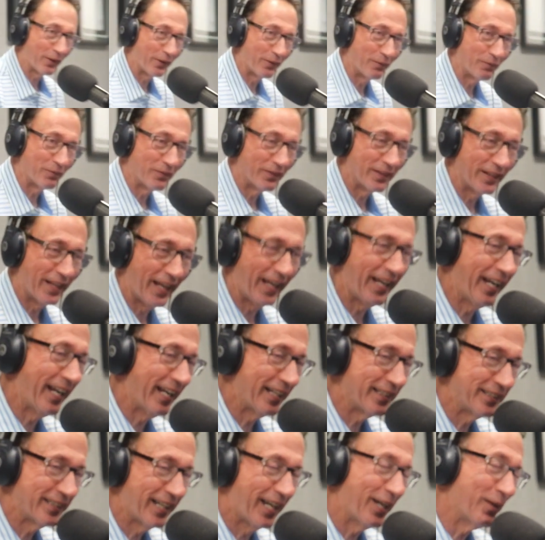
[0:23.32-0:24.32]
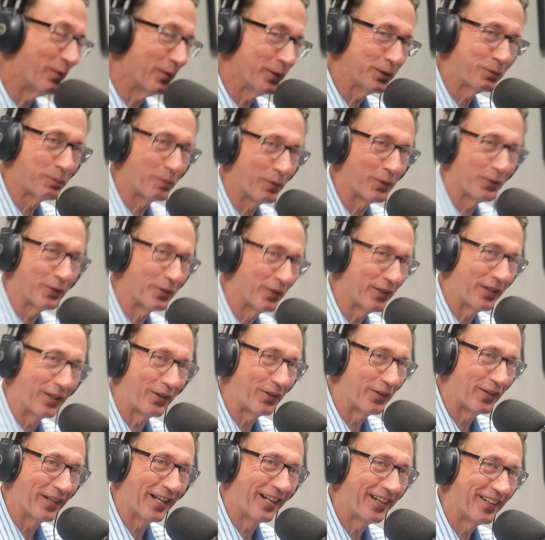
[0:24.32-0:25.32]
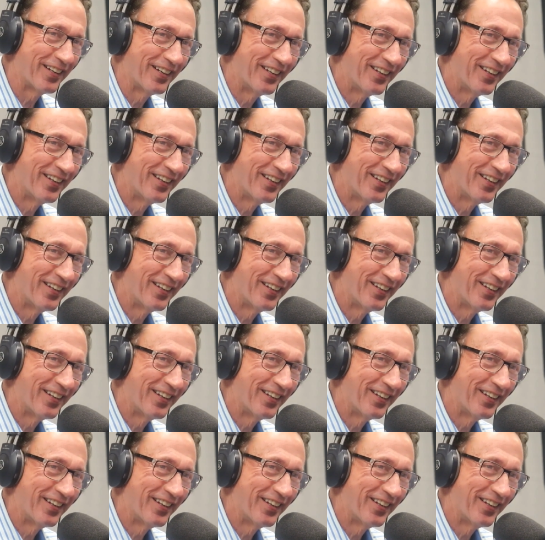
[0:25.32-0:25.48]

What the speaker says: go, "Hey, Angie, hey, Whisper." Did they do that?